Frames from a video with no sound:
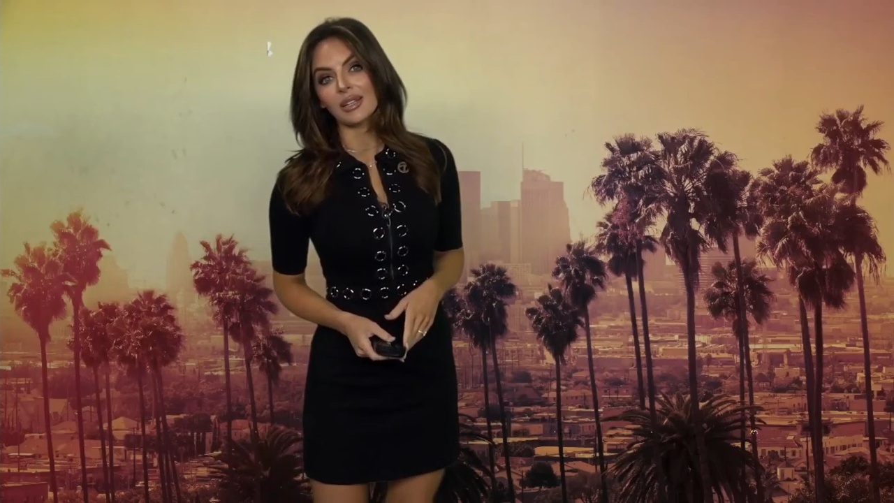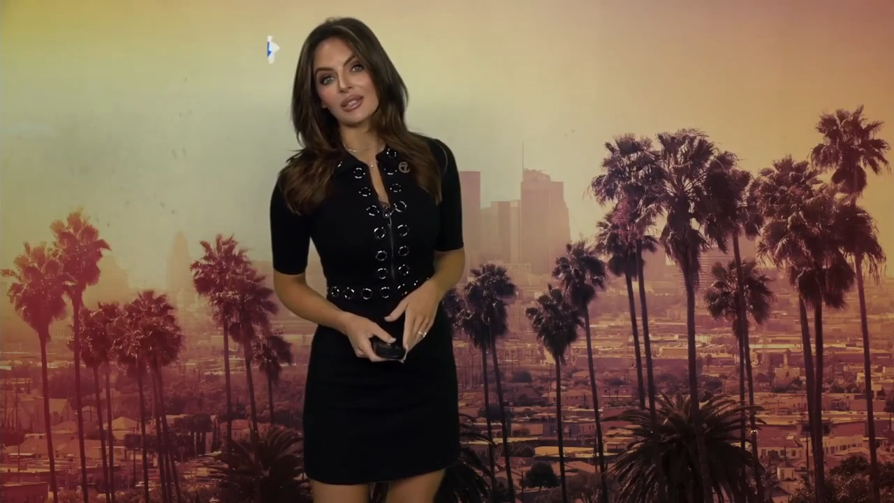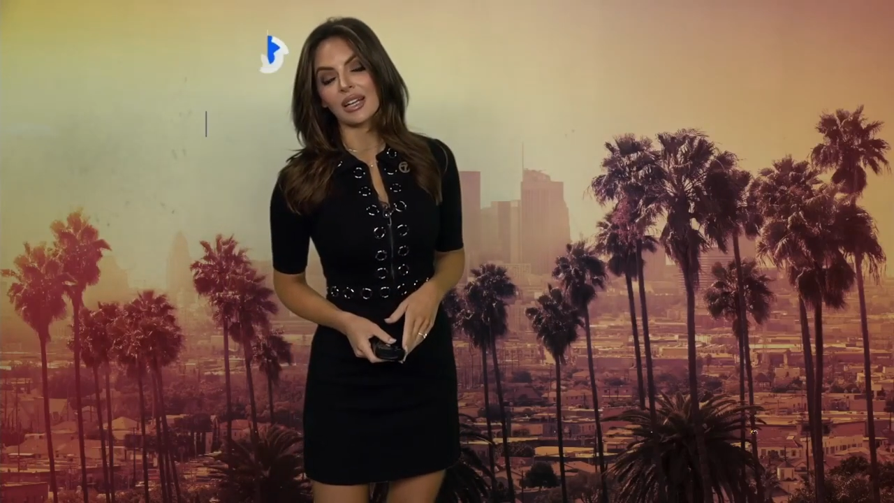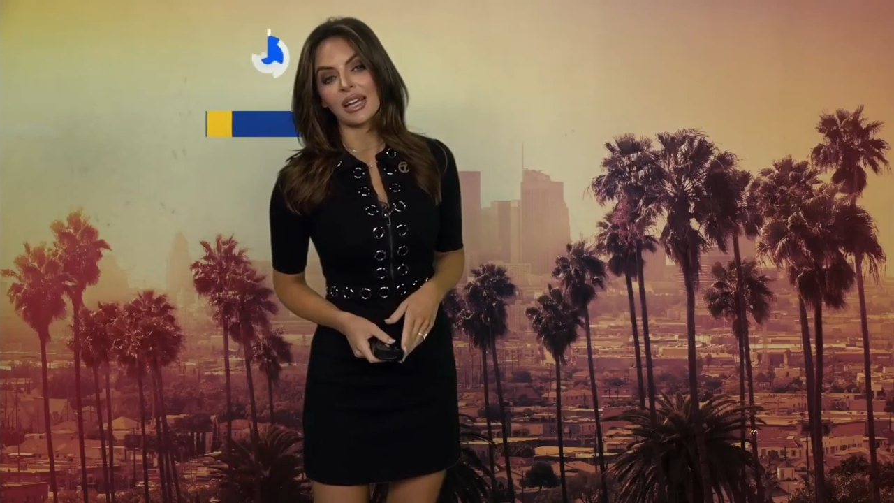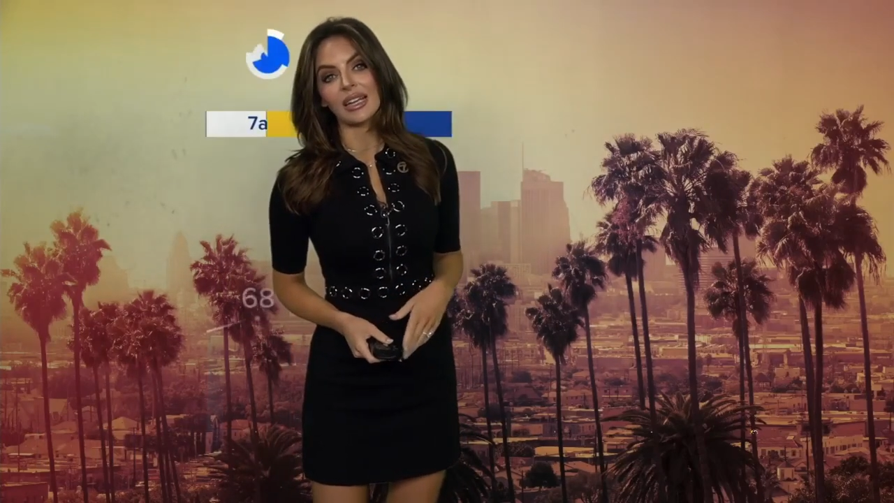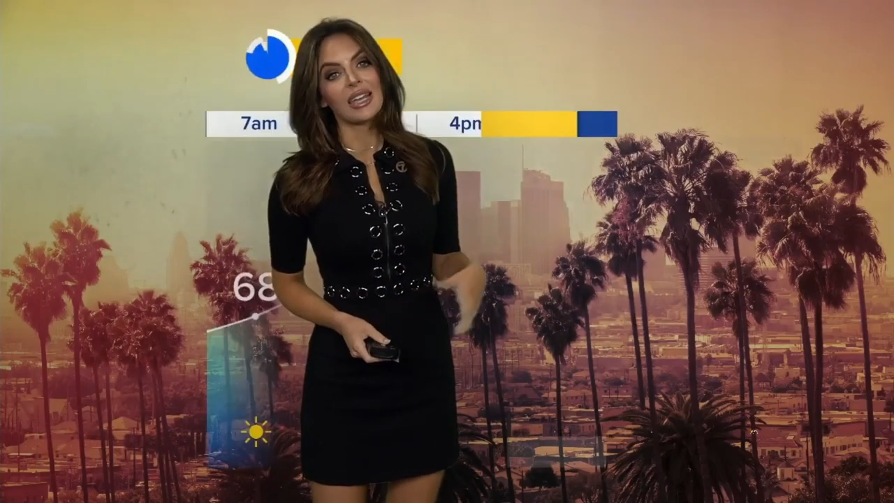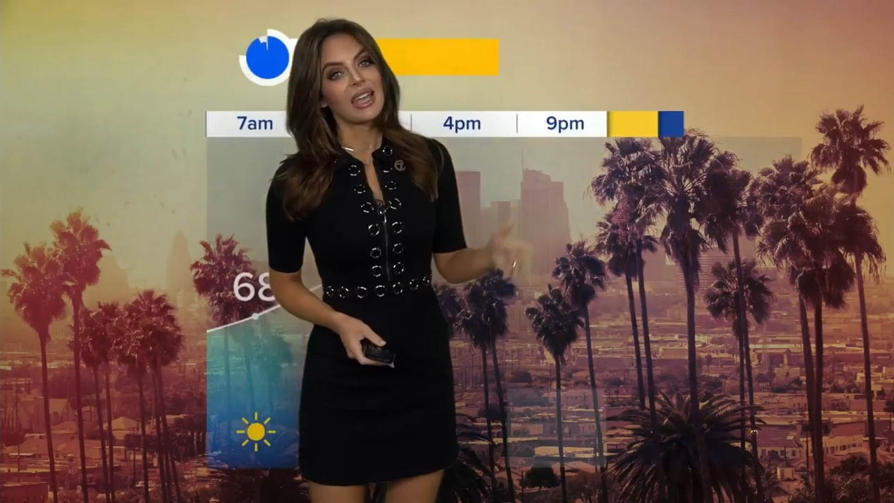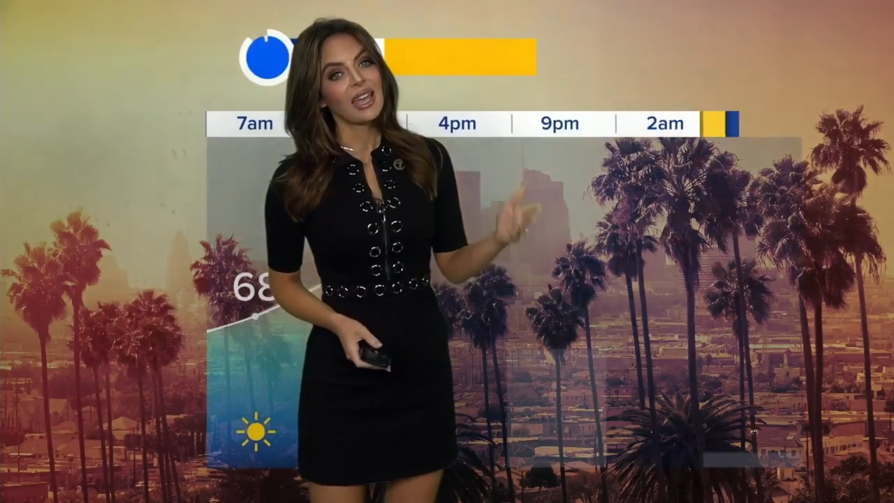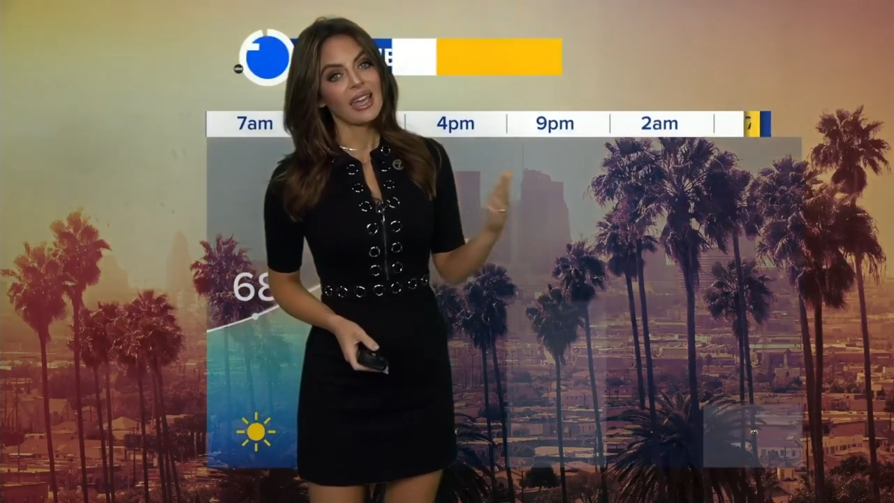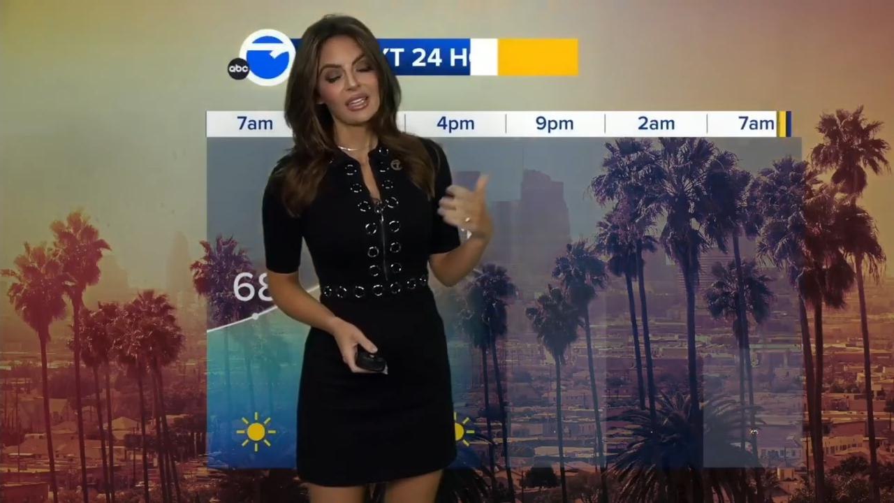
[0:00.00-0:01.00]
outside
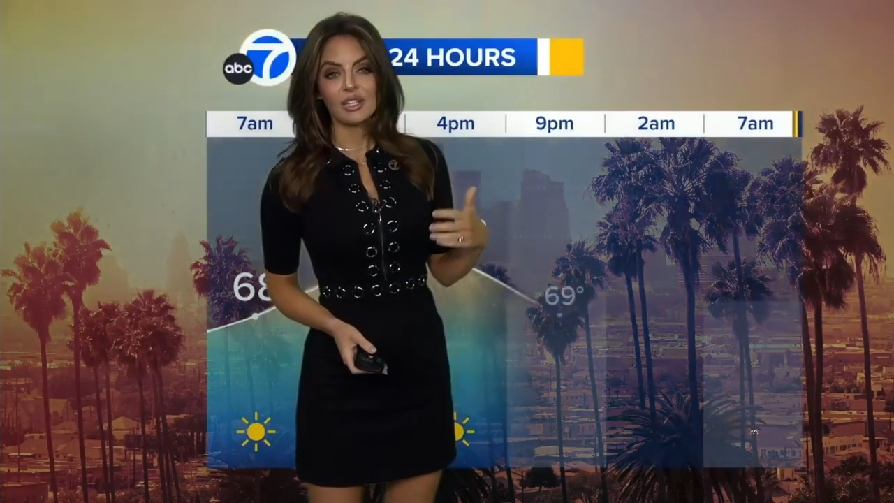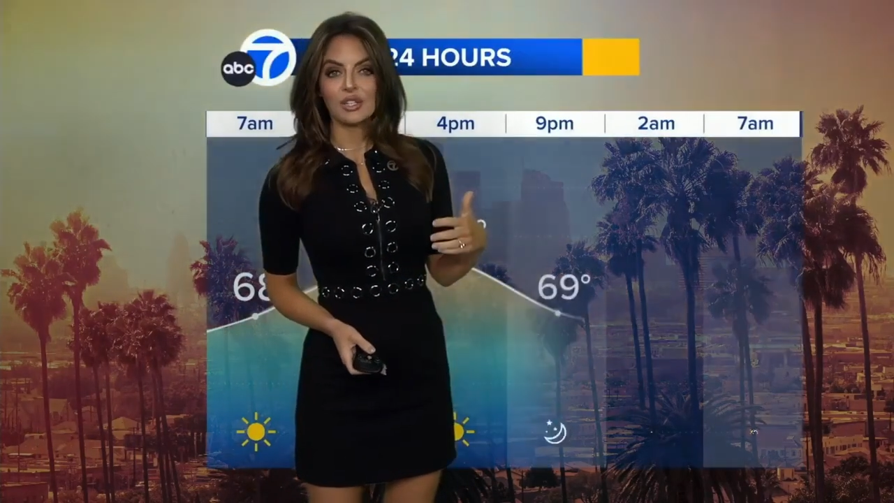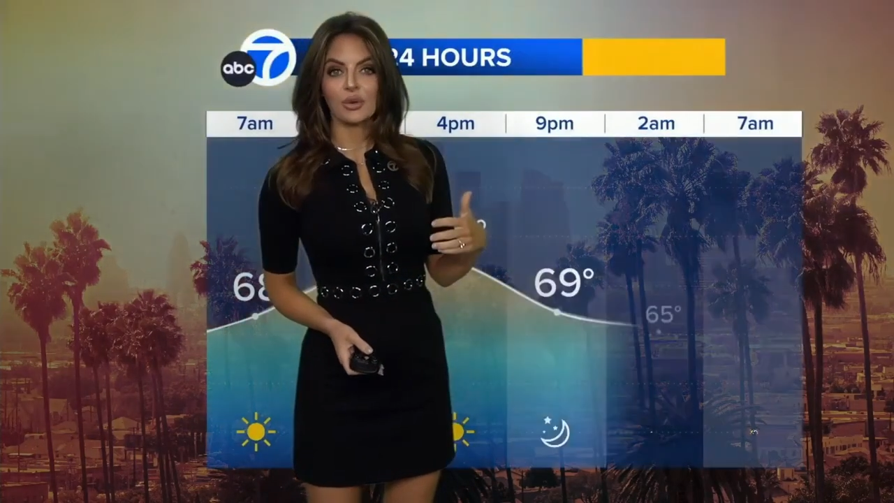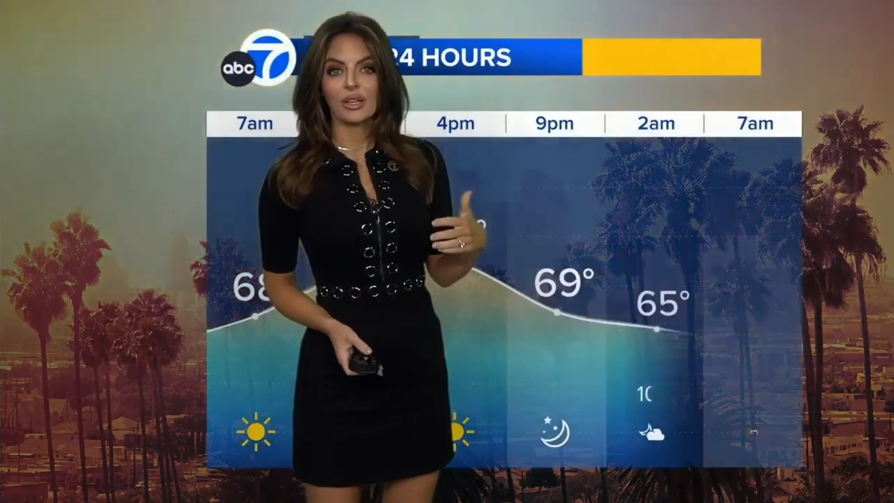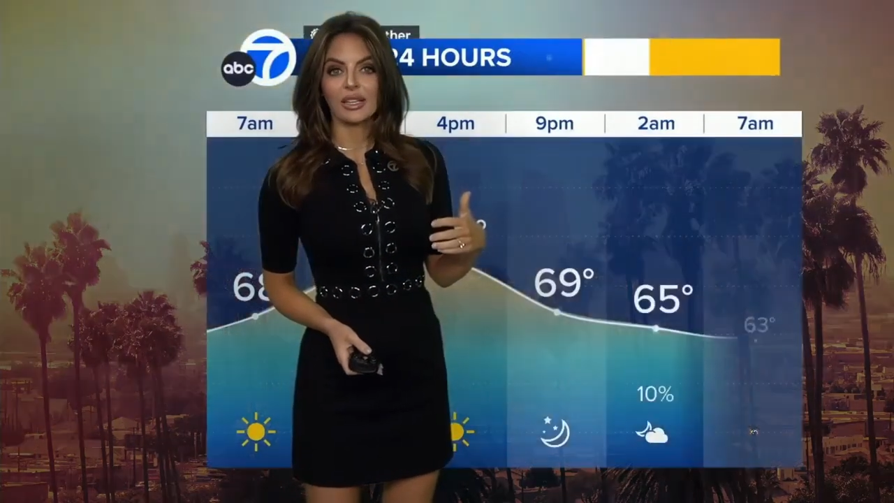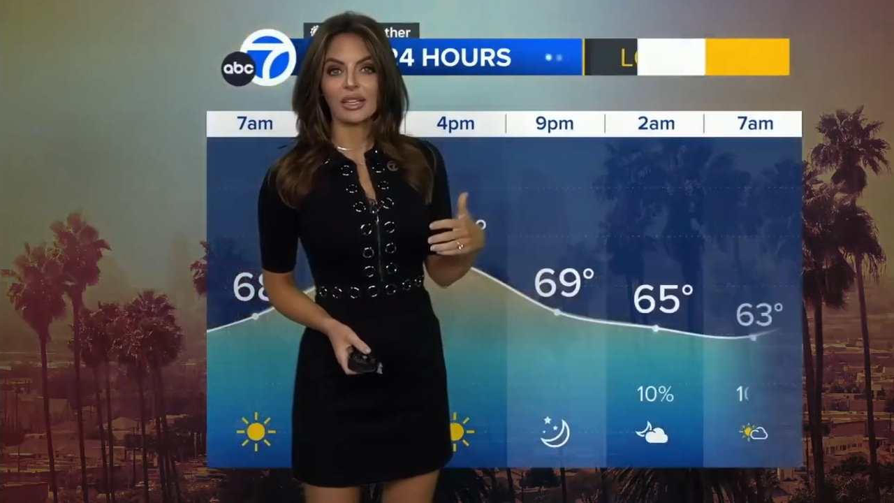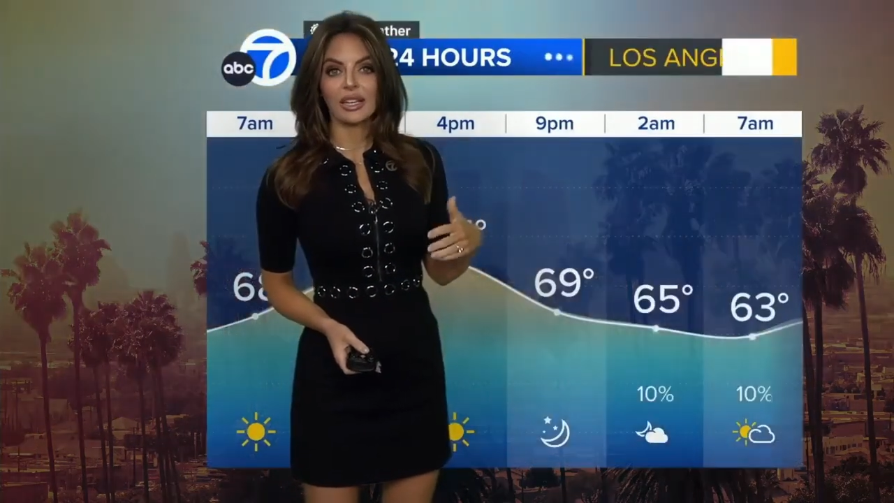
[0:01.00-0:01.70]
and enjoy it.